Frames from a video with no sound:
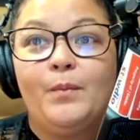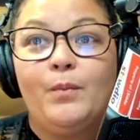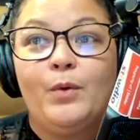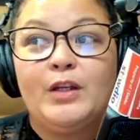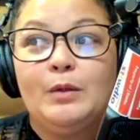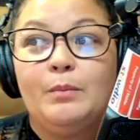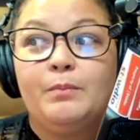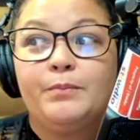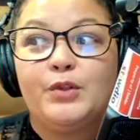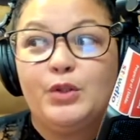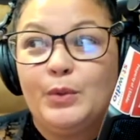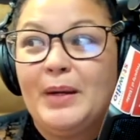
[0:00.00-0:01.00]
When you're
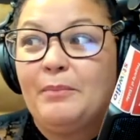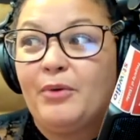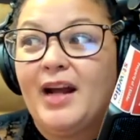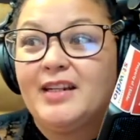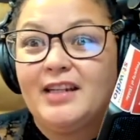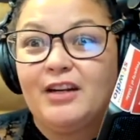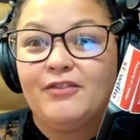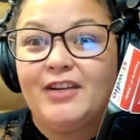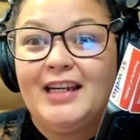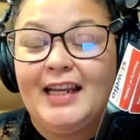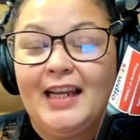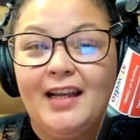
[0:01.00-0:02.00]
doing branding,
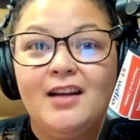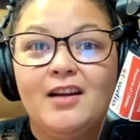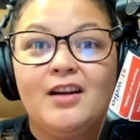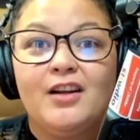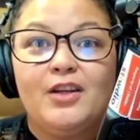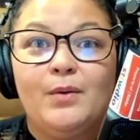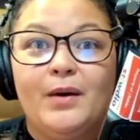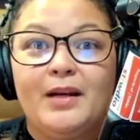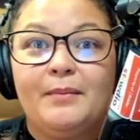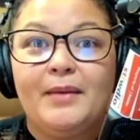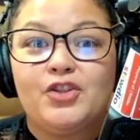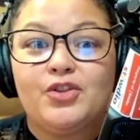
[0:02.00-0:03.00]
really, you want to
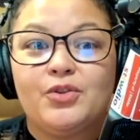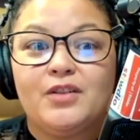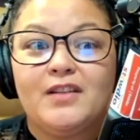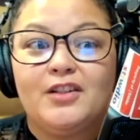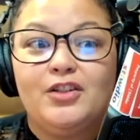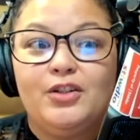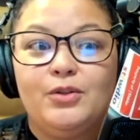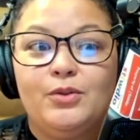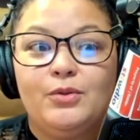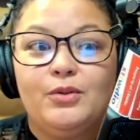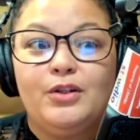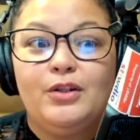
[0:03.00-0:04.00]
make sure that
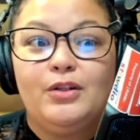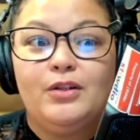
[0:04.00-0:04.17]
you